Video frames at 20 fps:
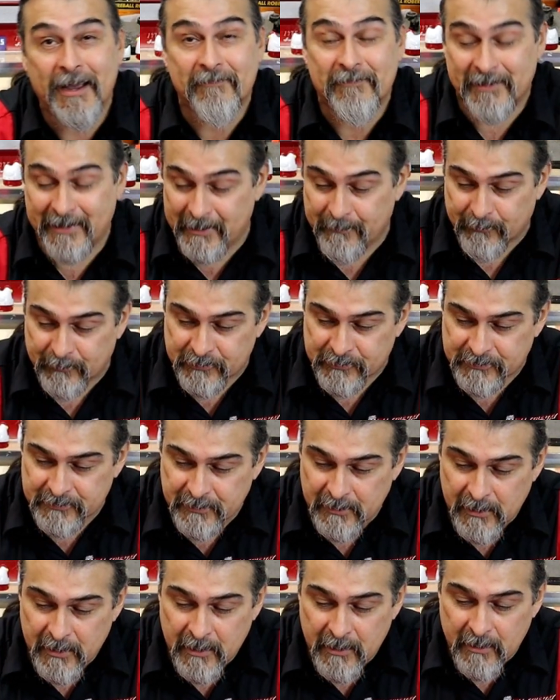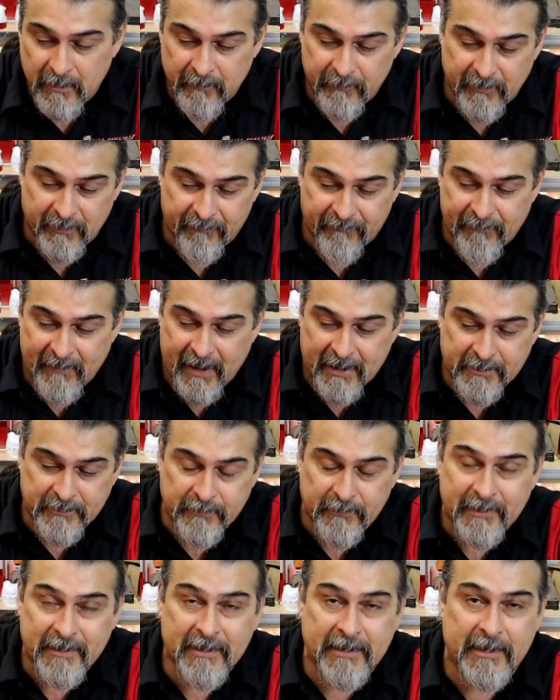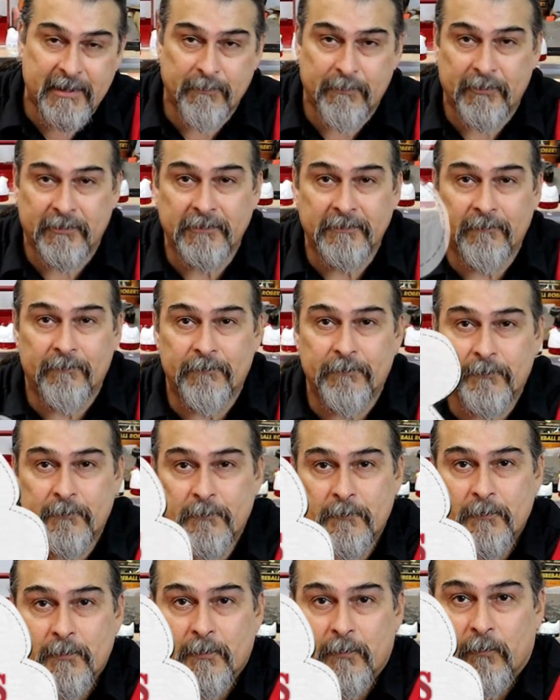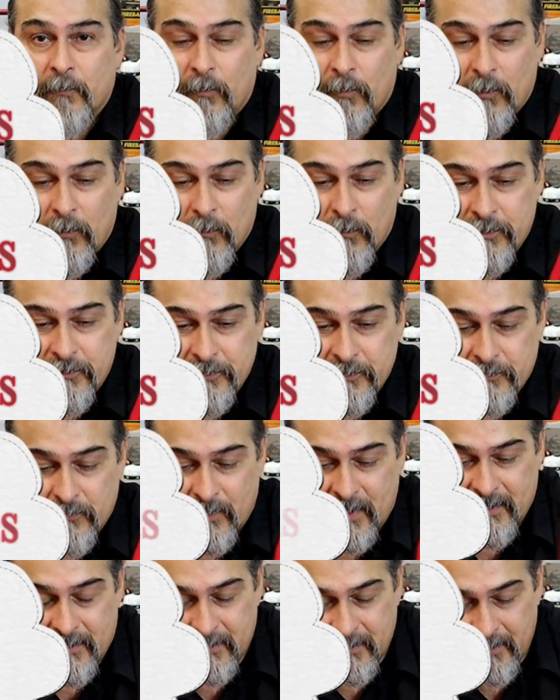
keepers. The factory keeper, which is right